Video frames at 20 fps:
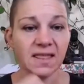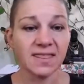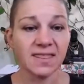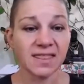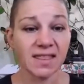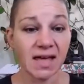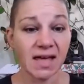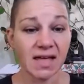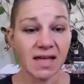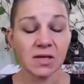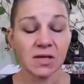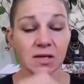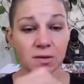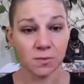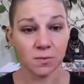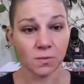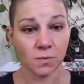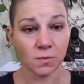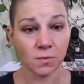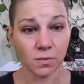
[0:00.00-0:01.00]
then
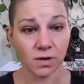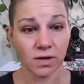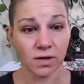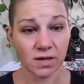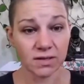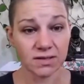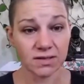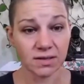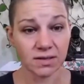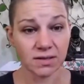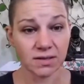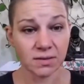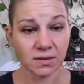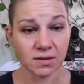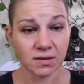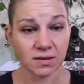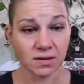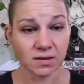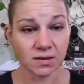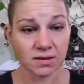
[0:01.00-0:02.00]
work on
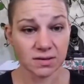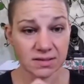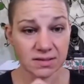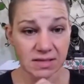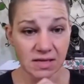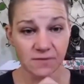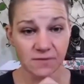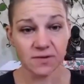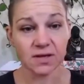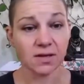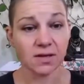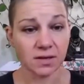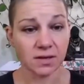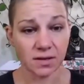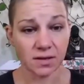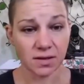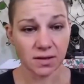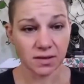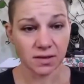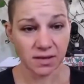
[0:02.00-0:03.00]
saving
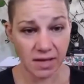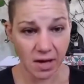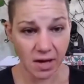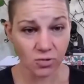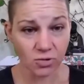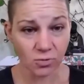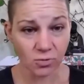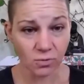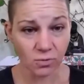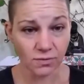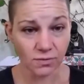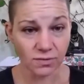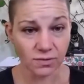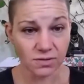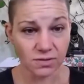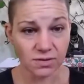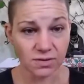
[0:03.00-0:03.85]
the outer world.